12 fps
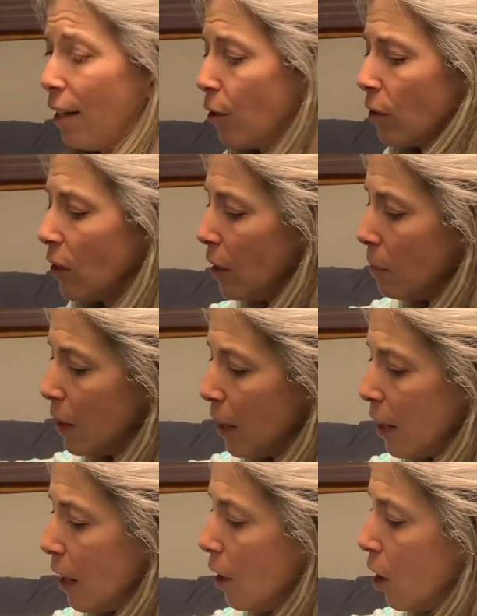don't seem to
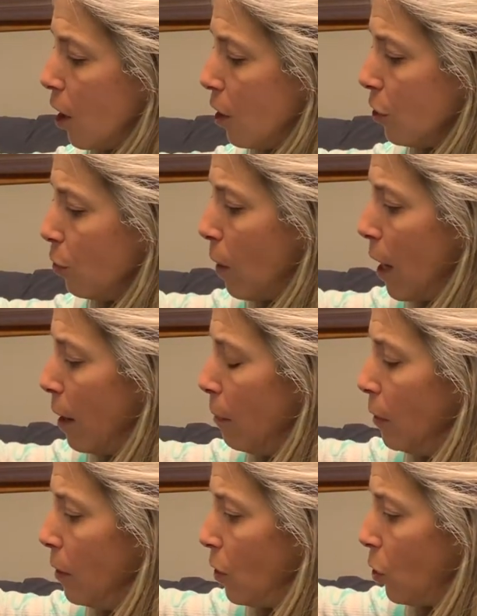get galls,
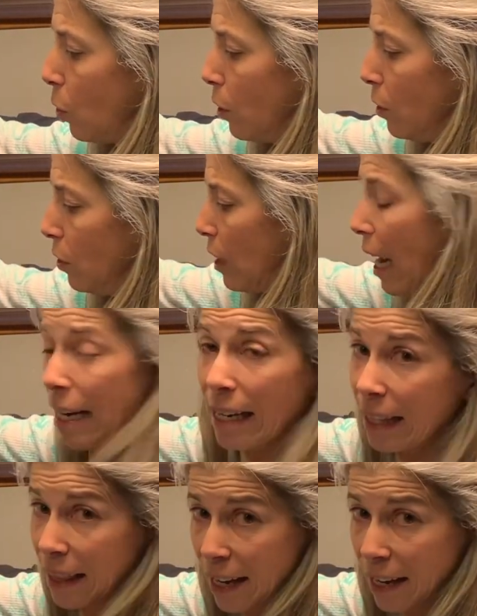rubs, sores,
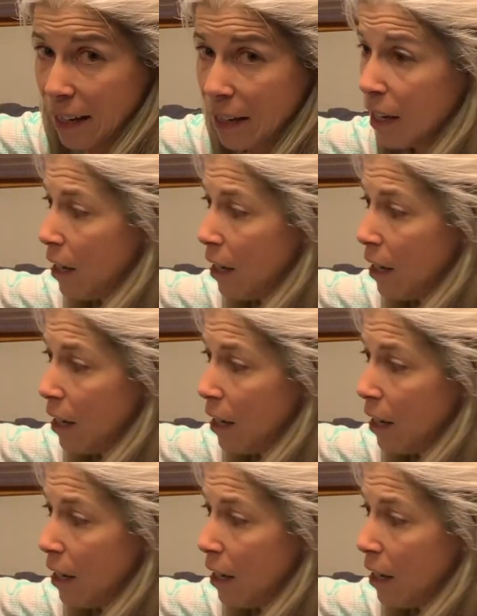anything